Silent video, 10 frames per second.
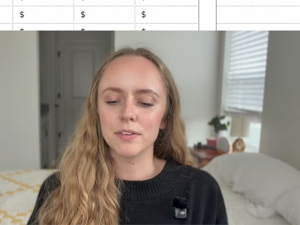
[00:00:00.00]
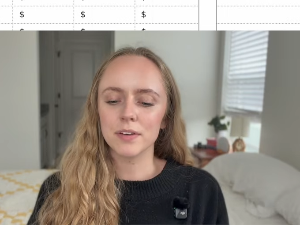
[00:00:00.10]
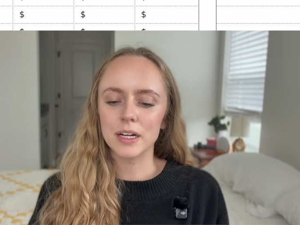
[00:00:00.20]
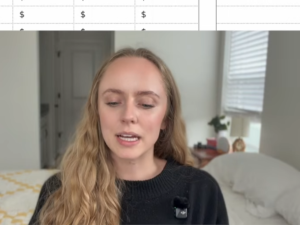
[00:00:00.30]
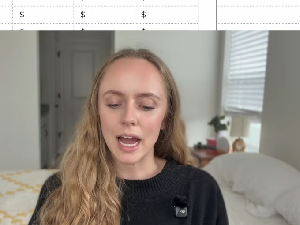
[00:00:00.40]

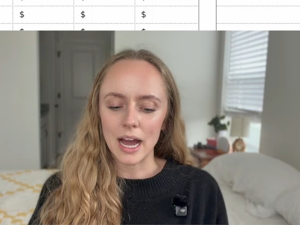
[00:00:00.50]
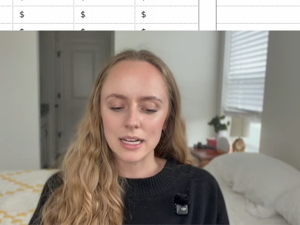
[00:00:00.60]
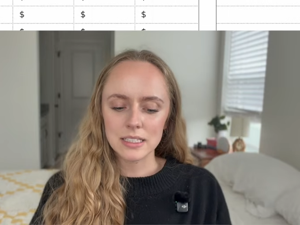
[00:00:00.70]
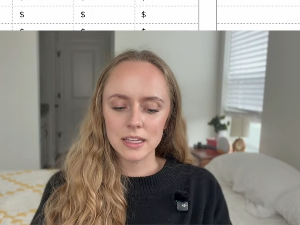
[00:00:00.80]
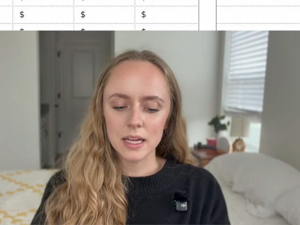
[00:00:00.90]
for
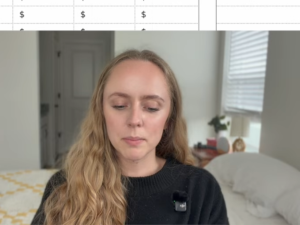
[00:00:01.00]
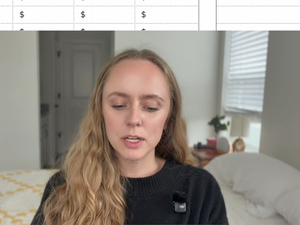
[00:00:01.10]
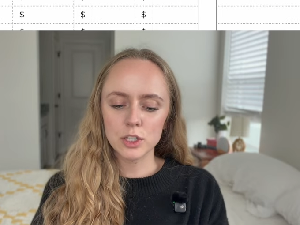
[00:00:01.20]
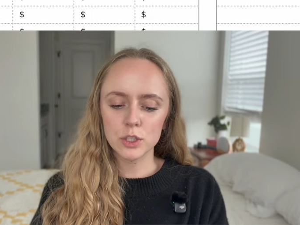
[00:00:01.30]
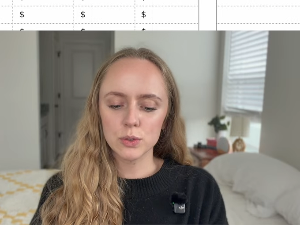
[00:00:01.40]
gas, I think I'm
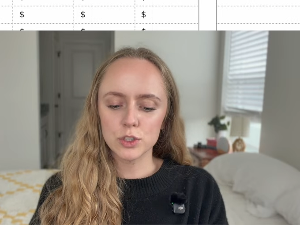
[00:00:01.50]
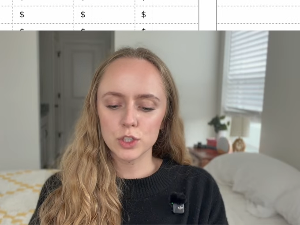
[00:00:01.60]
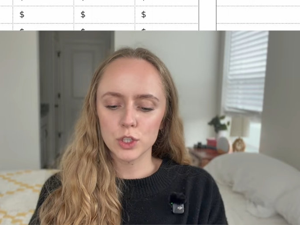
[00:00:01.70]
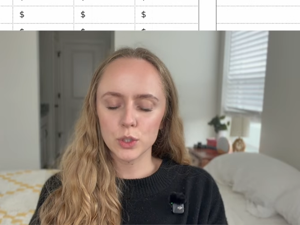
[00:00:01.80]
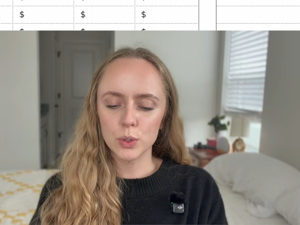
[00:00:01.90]
gonna do
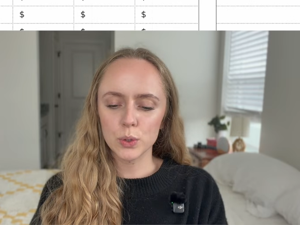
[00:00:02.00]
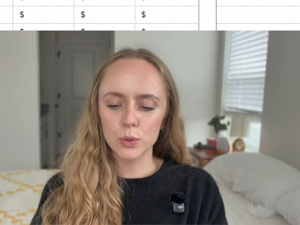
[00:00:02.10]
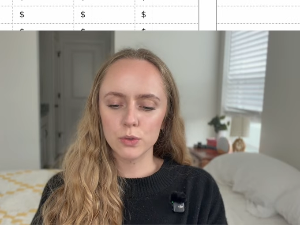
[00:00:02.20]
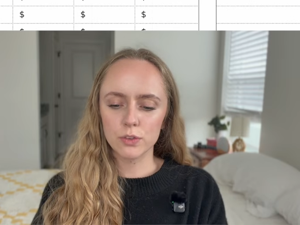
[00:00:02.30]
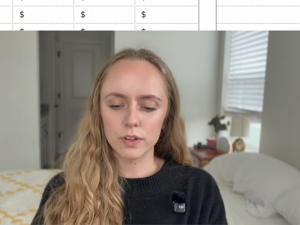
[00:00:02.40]

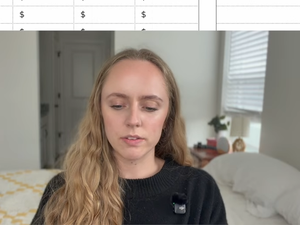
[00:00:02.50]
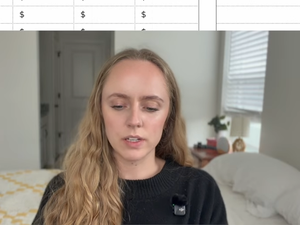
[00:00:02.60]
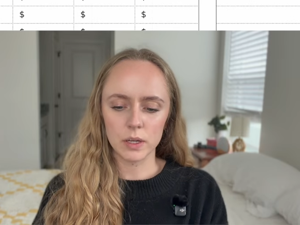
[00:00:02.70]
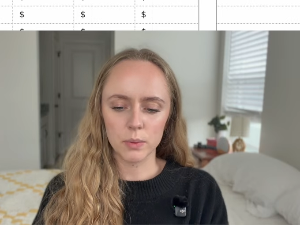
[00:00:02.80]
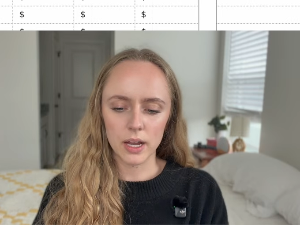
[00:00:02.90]

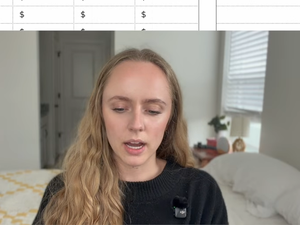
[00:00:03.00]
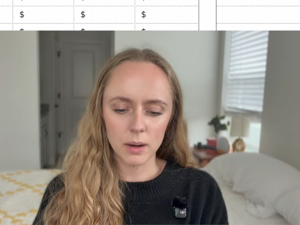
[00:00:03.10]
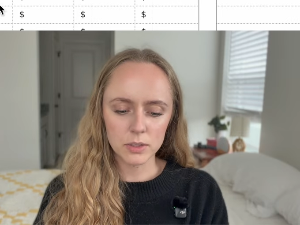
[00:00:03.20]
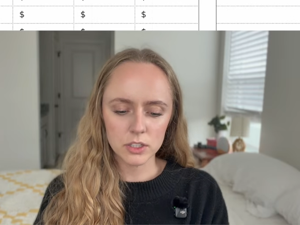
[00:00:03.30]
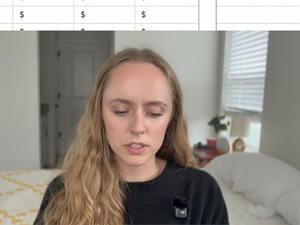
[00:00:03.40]
$250. Wait,
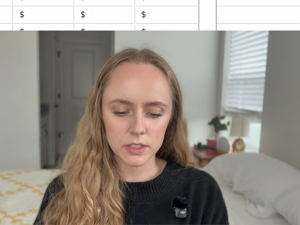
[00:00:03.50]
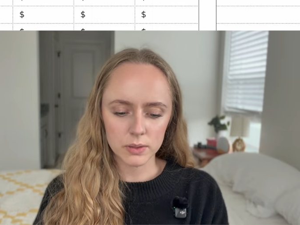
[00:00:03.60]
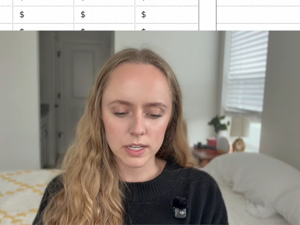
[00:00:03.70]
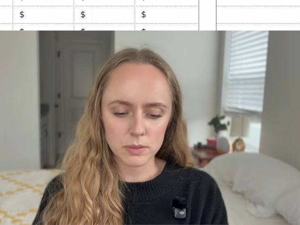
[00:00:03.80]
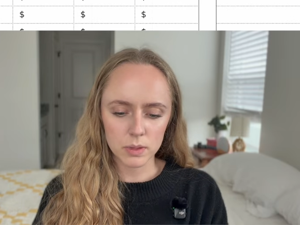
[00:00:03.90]
how much did I do
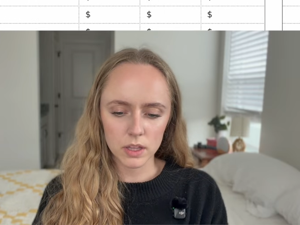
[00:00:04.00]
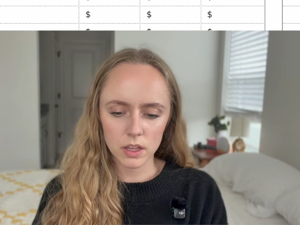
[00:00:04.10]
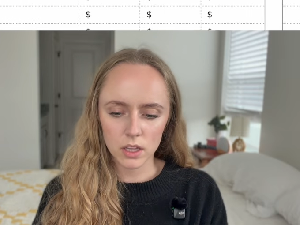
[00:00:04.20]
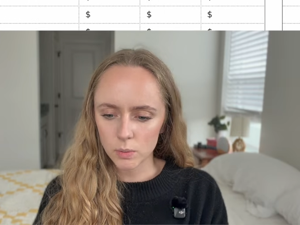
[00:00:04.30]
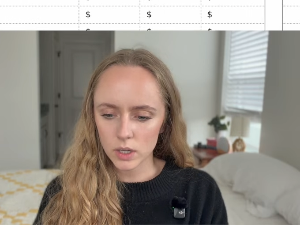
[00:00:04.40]
last
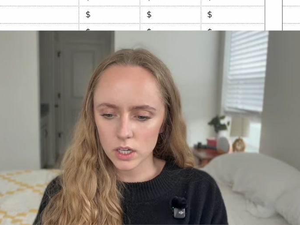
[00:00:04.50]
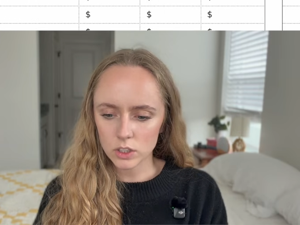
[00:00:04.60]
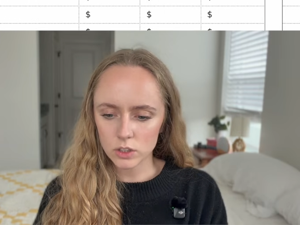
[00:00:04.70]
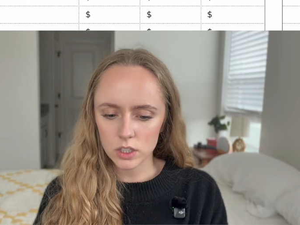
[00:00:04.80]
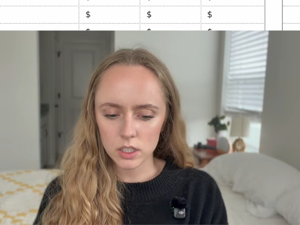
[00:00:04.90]
month?
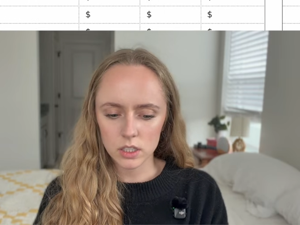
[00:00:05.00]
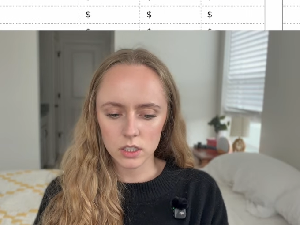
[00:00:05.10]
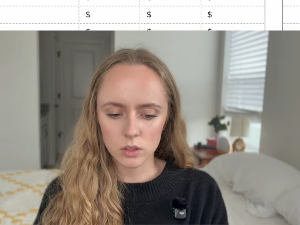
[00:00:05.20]
$300.